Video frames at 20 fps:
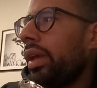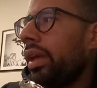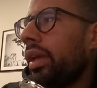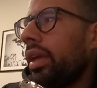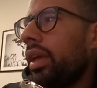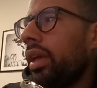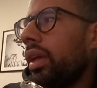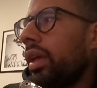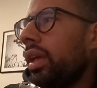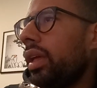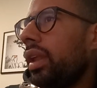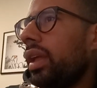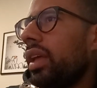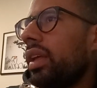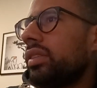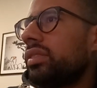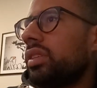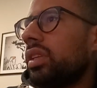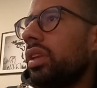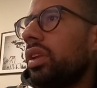It
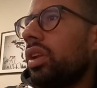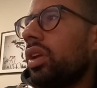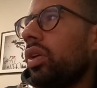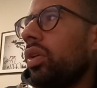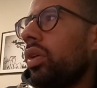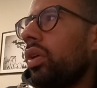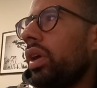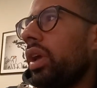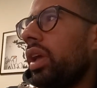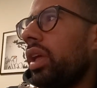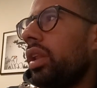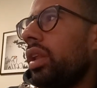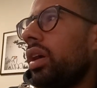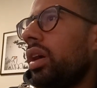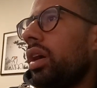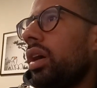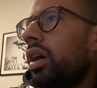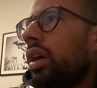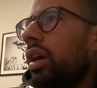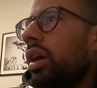is, and you know, and
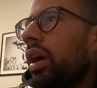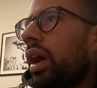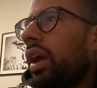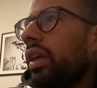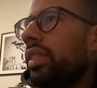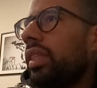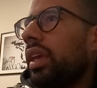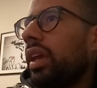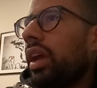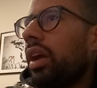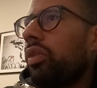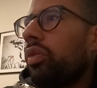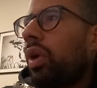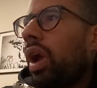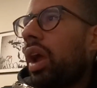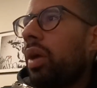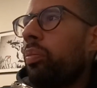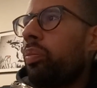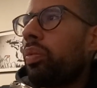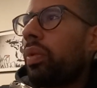I think
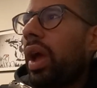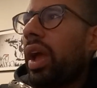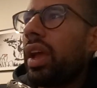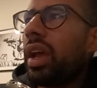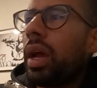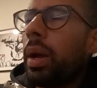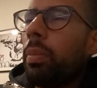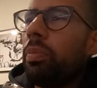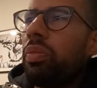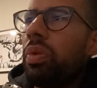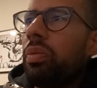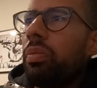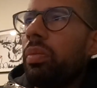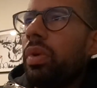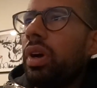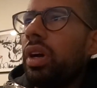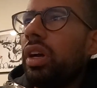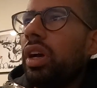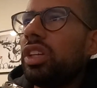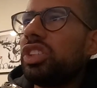I come from
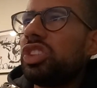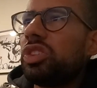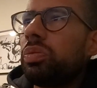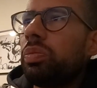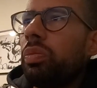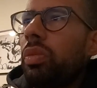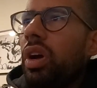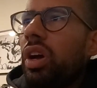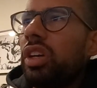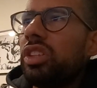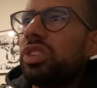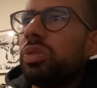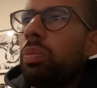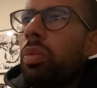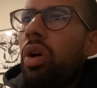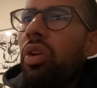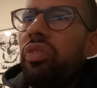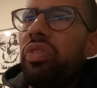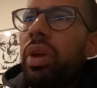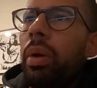a
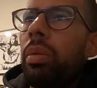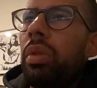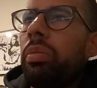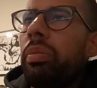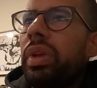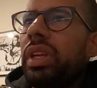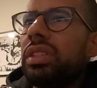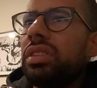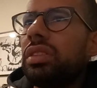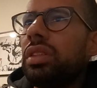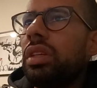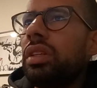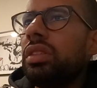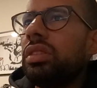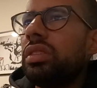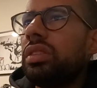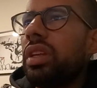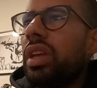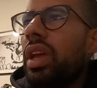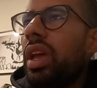small family
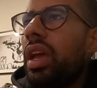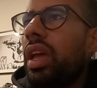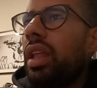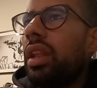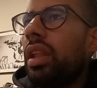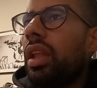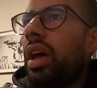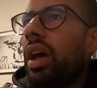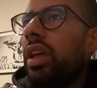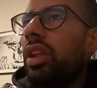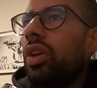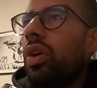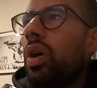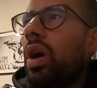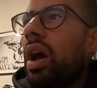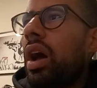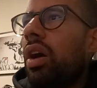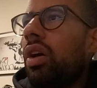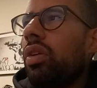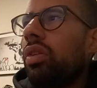business, and I know
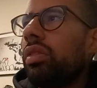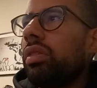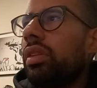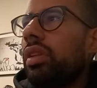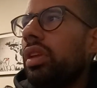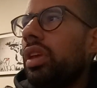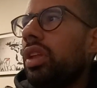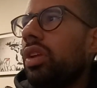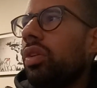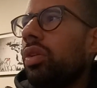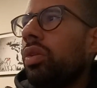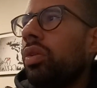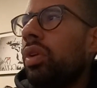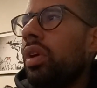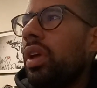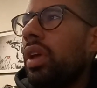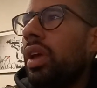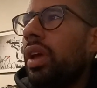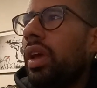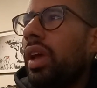how, you
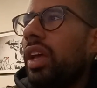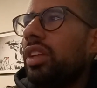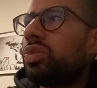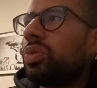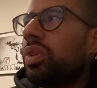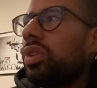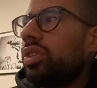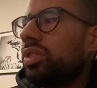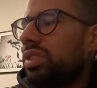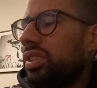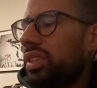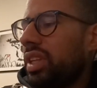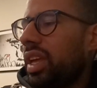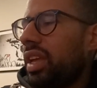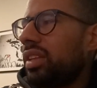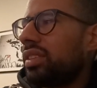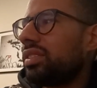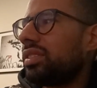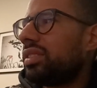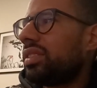know, it's one of those
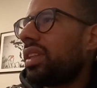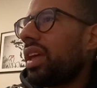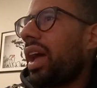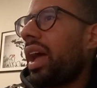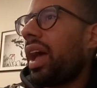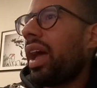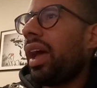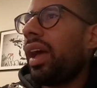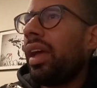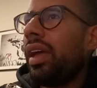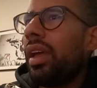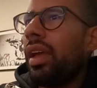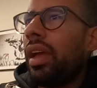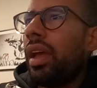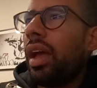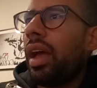things that